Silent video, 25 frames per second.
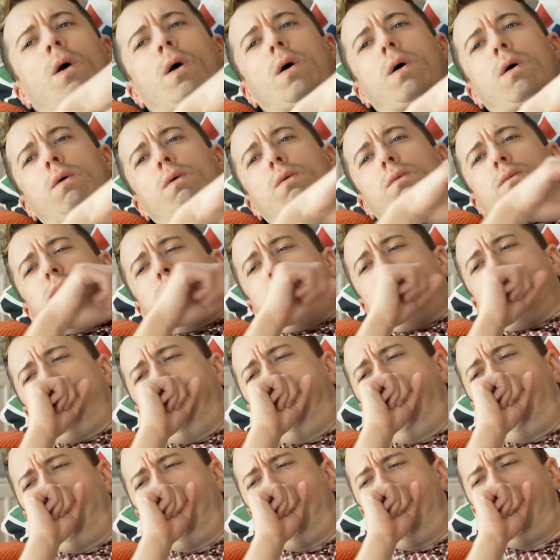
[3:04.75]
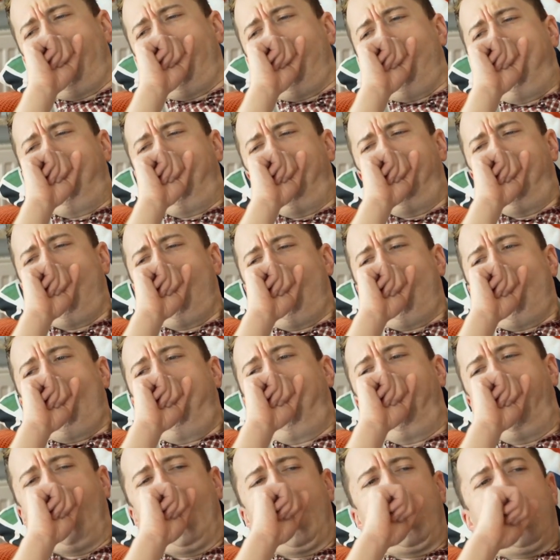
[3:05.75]
also like cough, cold,
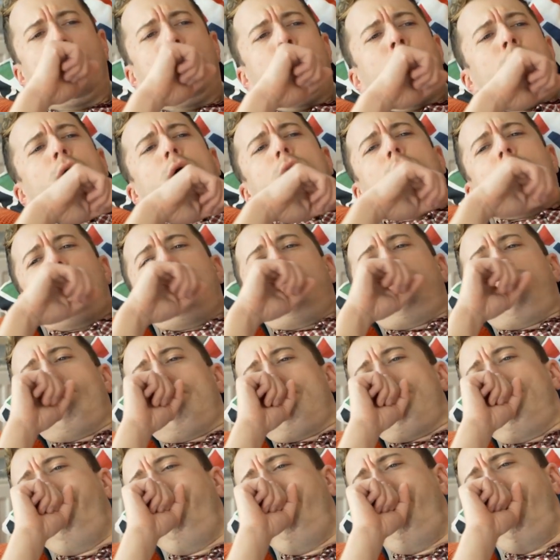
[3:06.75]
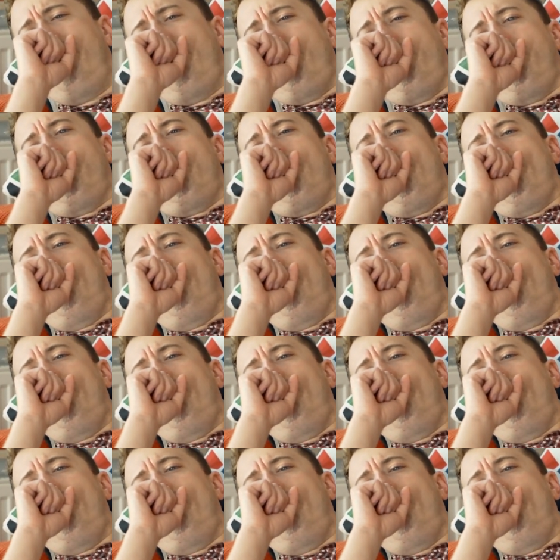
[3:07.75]
a um, lot of body